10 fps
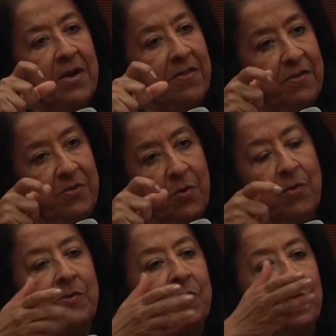There is
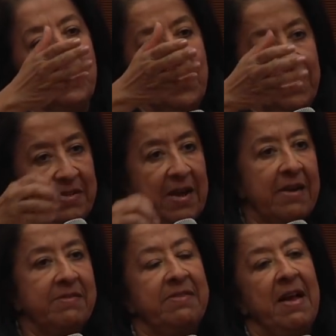also the
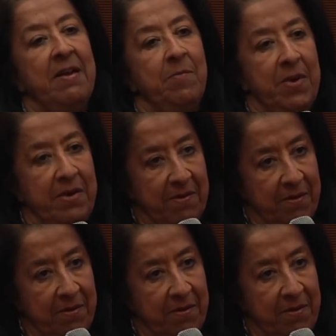tax element